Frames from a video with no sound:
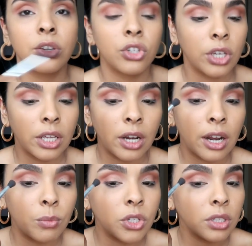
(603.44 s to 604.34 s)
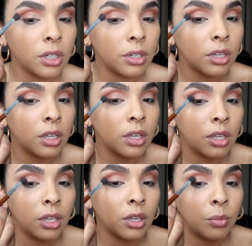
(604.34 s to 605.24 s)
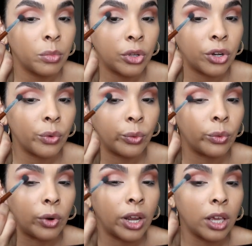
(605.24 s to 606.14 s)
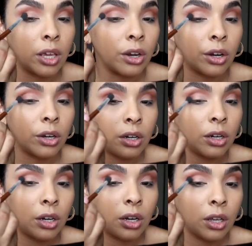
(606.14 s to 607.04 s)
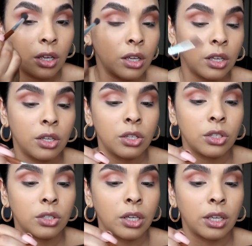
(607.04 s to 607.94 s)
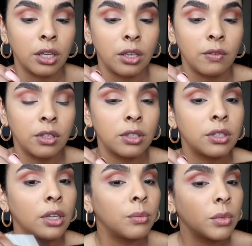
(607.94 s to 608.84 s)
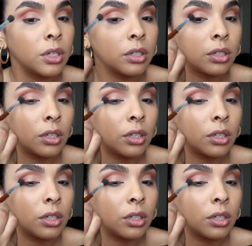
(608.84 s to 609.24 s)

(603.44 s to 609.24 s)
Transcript: other shade, and I'm just gonna put it right here so I can give it some